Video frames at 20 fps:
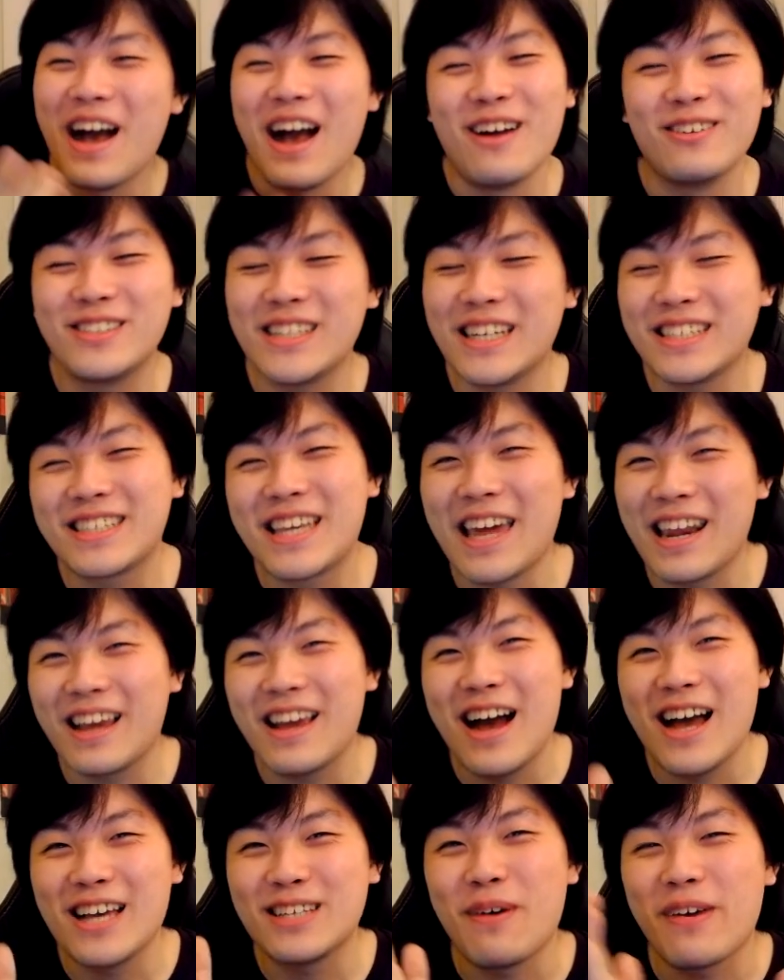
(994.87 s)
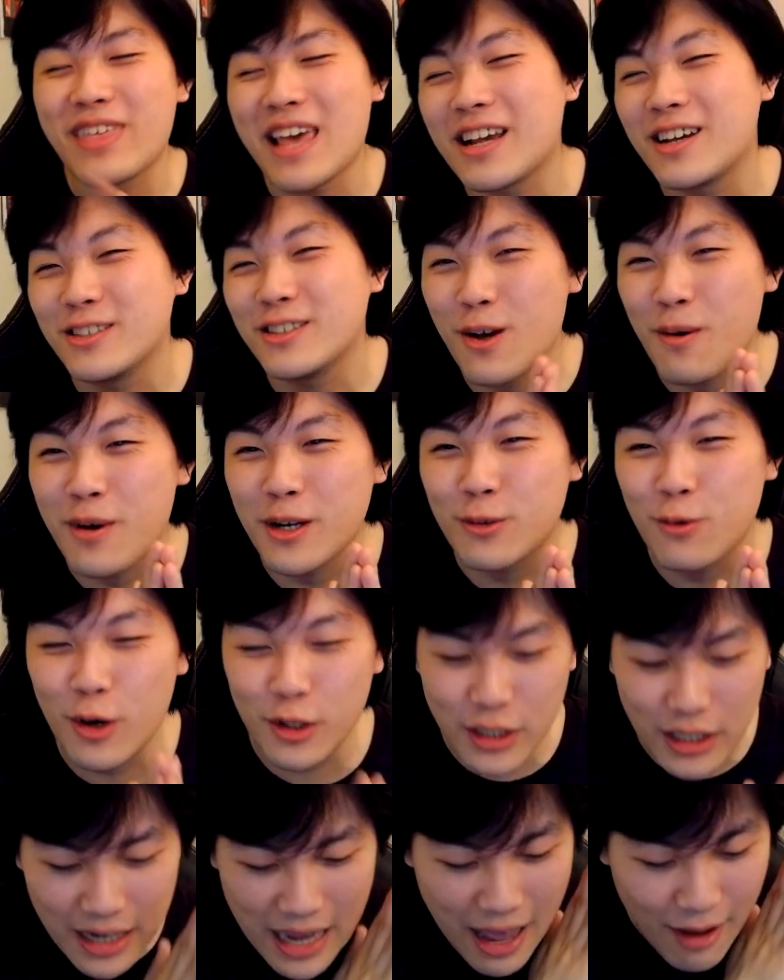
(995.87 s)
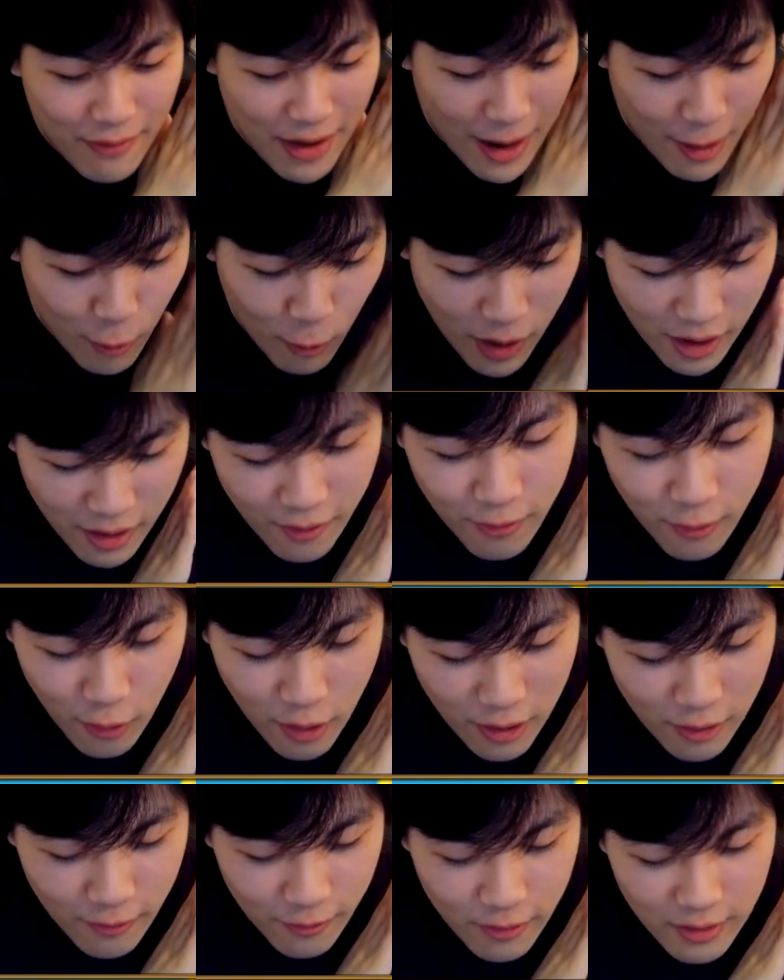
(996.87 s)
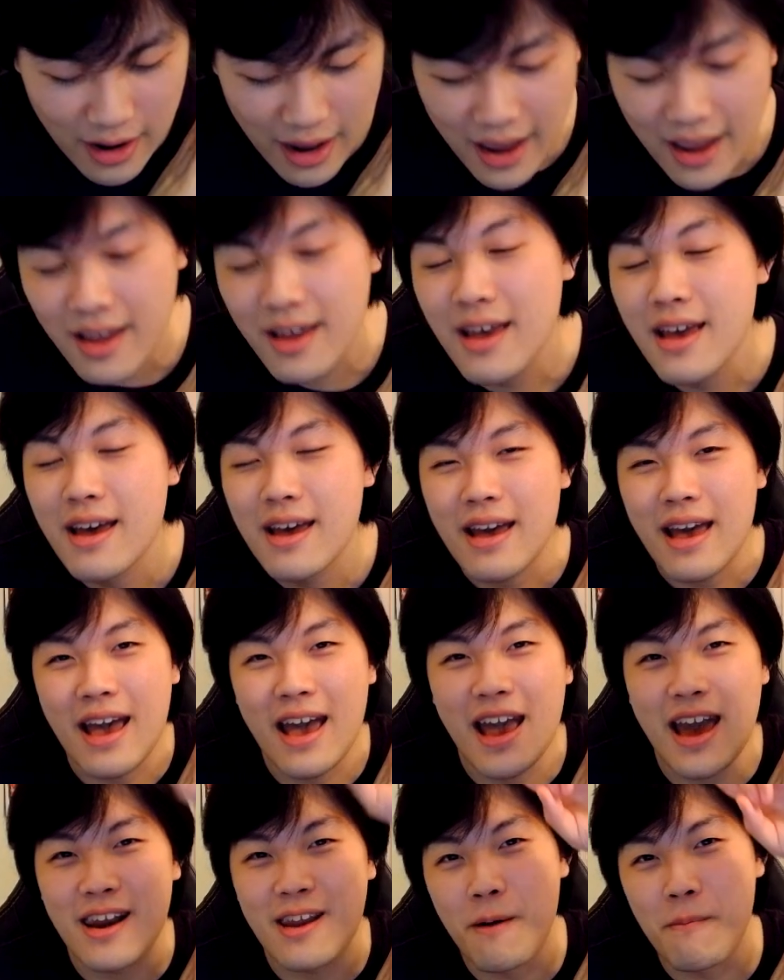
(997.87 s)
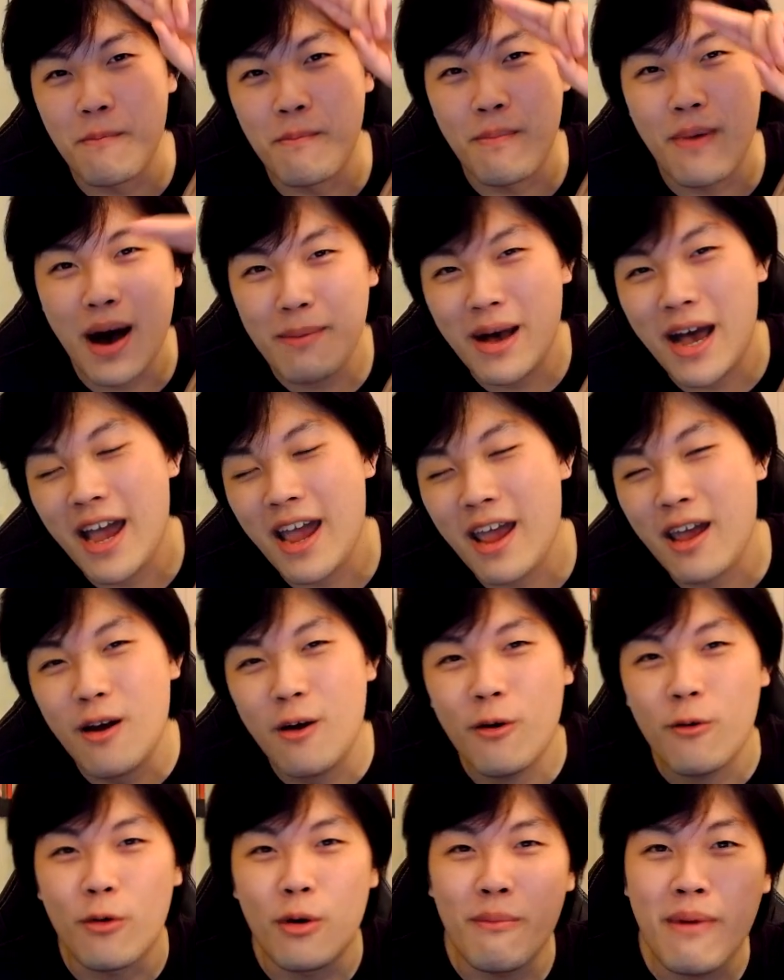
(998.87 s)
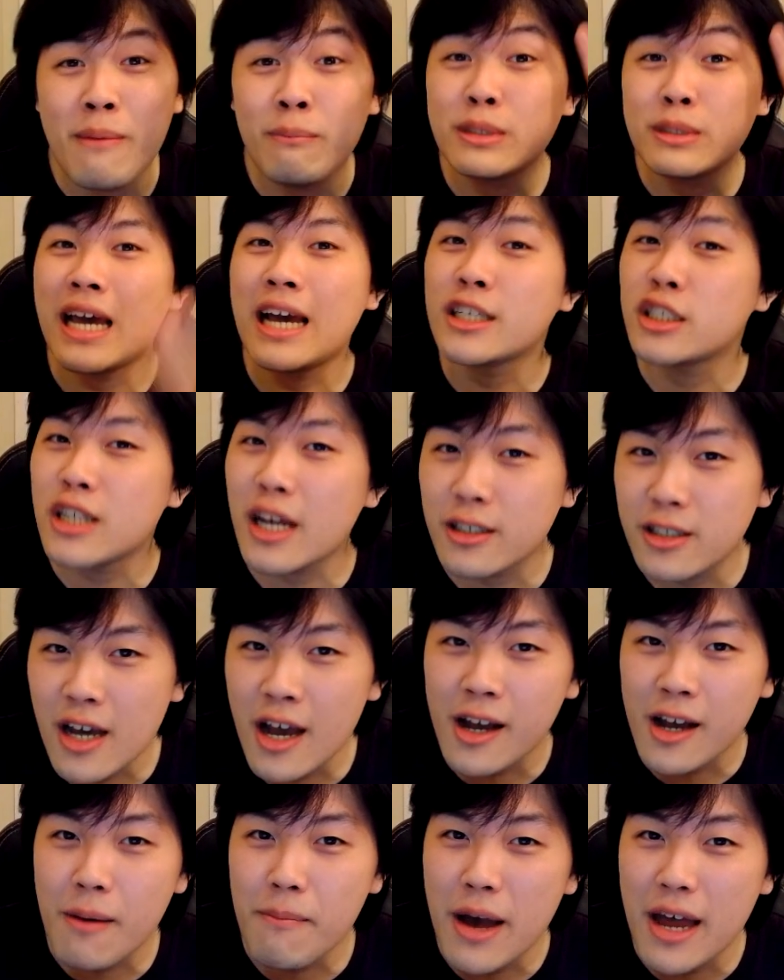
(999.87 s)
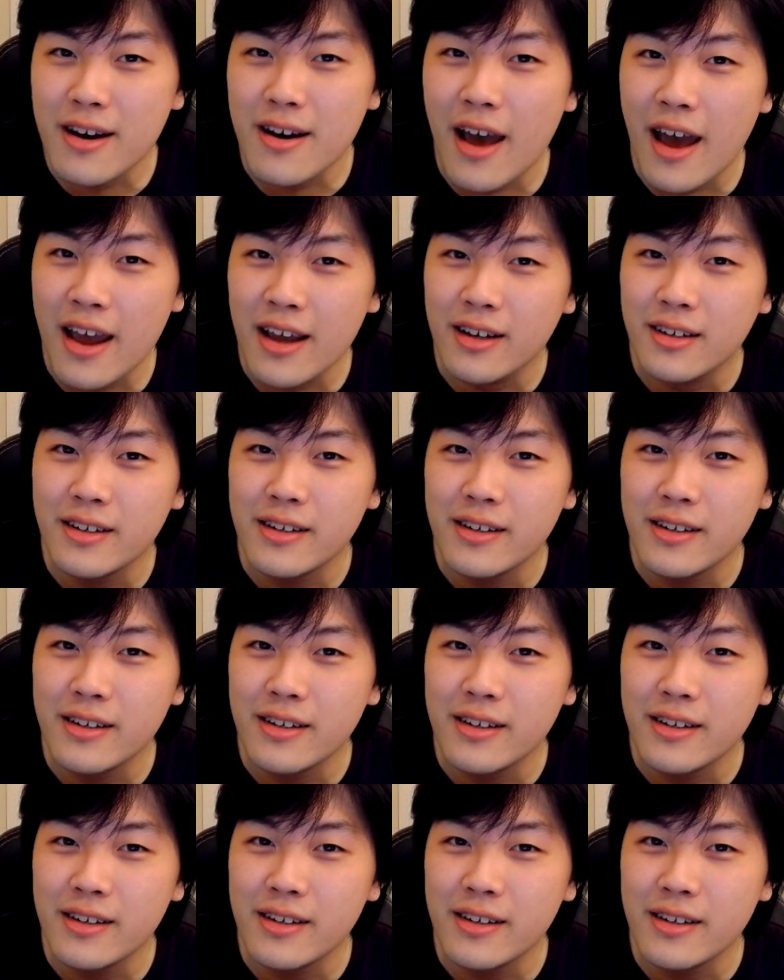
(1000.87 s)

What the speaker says: I'm just kidding, guys, but thank you so much for watching. Have a wonderful, wonderful day, and bye-bye. Remember to hashtag Dunkabandai